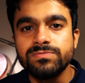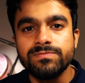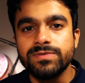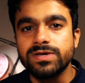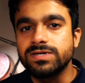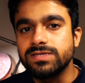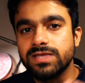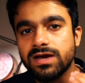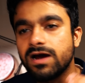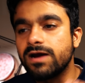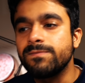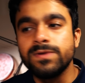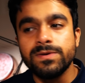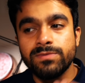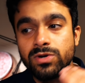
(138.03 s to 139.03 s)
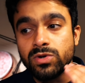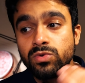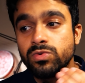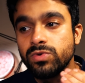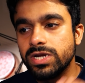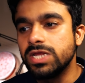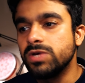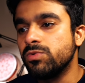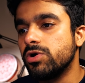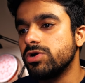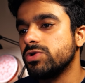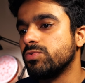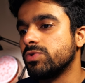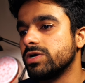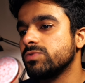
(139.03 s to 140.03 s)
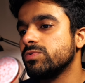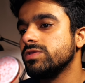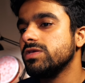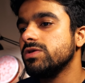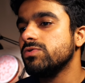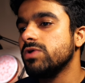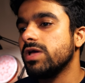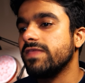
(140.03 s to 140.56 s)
because there are people who really want to work with you